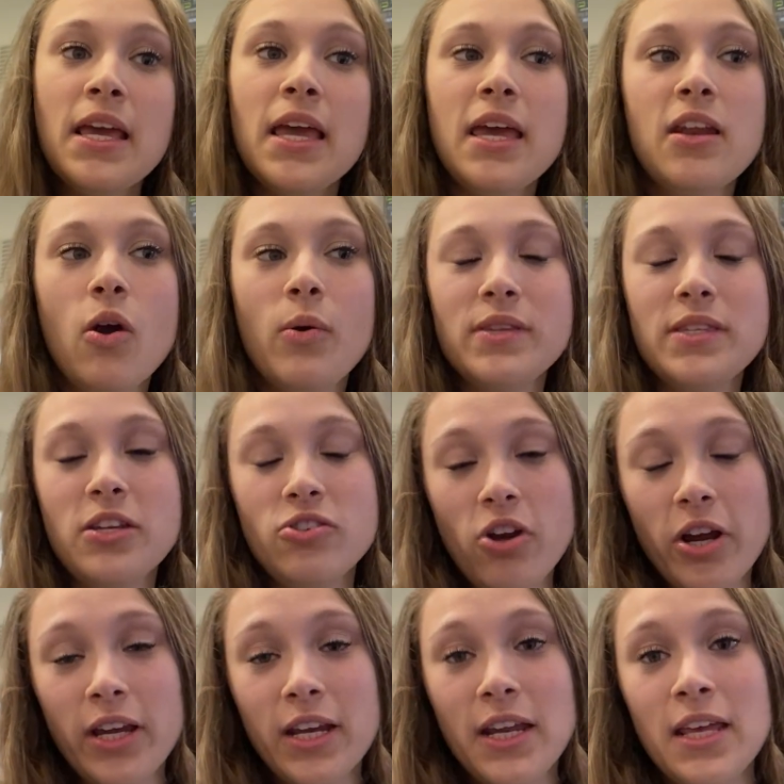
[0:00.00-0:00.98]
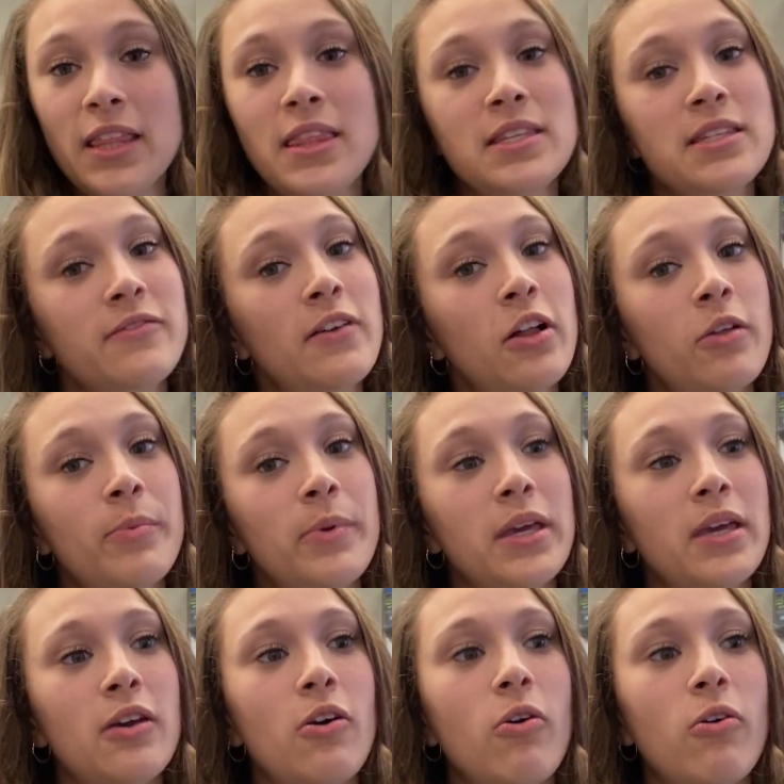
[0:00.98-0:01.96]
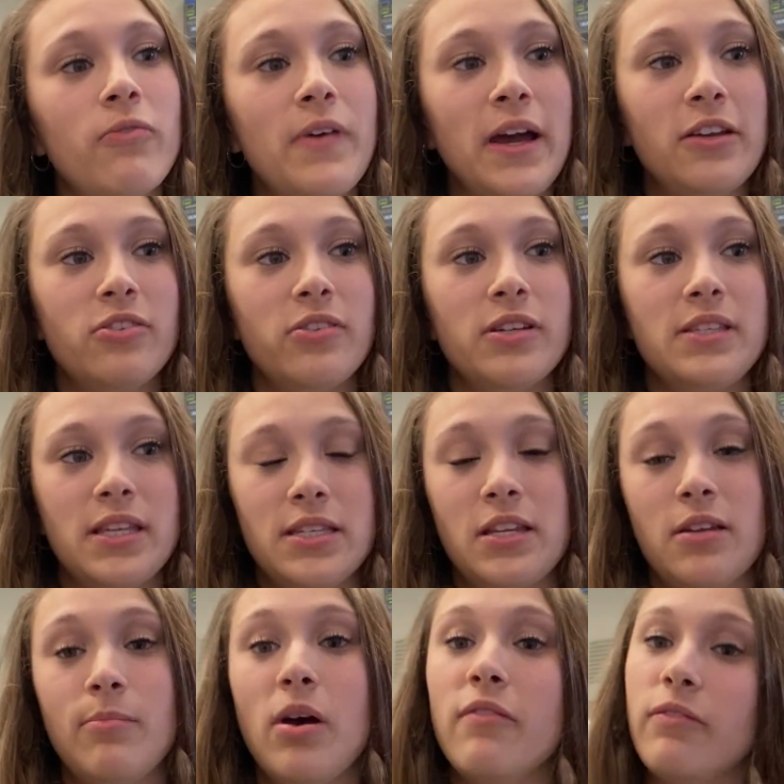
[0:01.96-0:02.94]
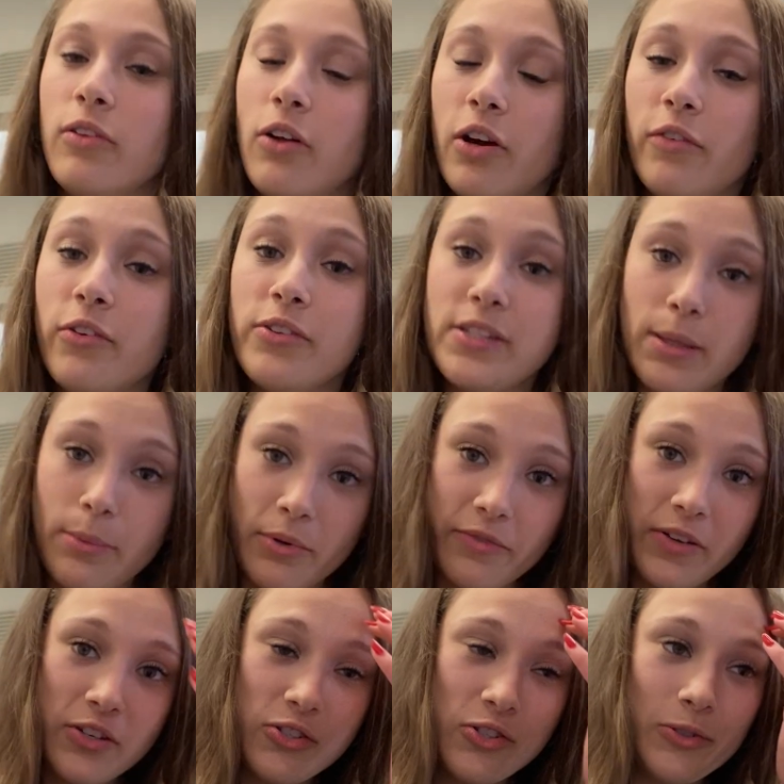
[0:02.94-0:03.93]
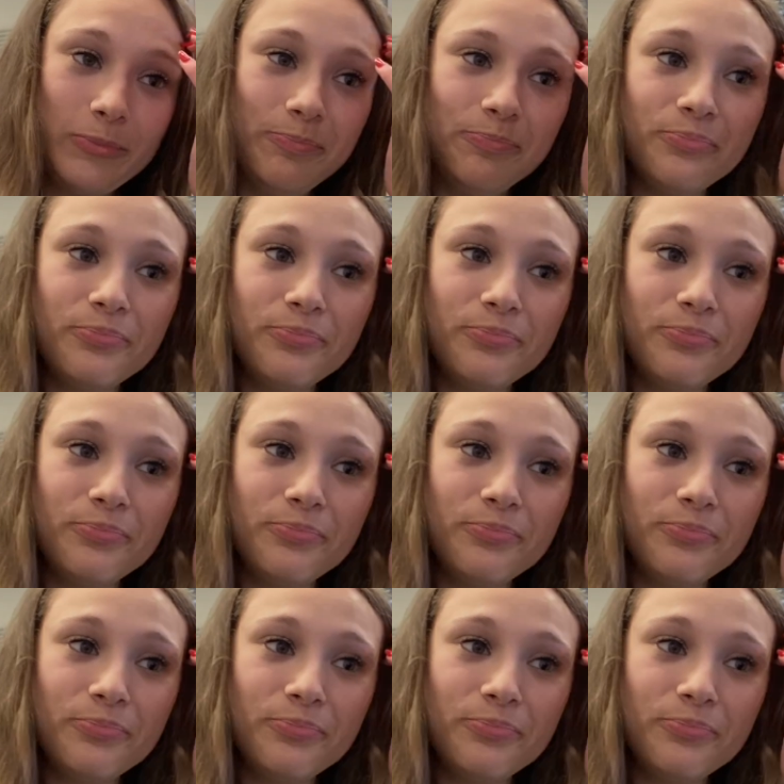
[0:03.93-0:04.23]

in OSN targeting in the developing olfactory system of larval zebrafish.